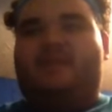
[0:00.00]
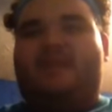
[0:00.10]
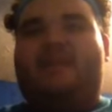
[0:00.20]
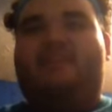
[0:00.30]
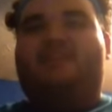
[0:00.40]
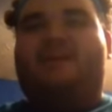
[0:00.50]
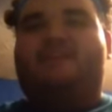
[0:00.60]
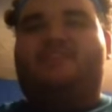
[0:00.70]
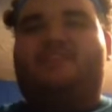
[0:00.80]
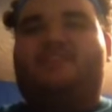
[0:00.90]
And a lot
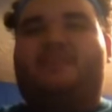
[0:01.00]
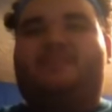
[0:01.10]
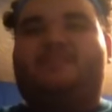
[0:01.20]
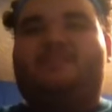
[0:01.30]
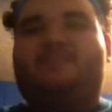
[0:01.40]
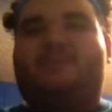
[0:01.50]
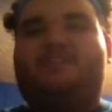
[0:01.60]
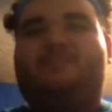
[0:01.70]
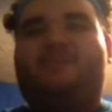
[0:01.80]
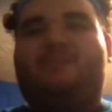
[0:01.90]
of Cinderella teams can
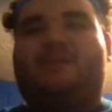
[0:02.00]
also pull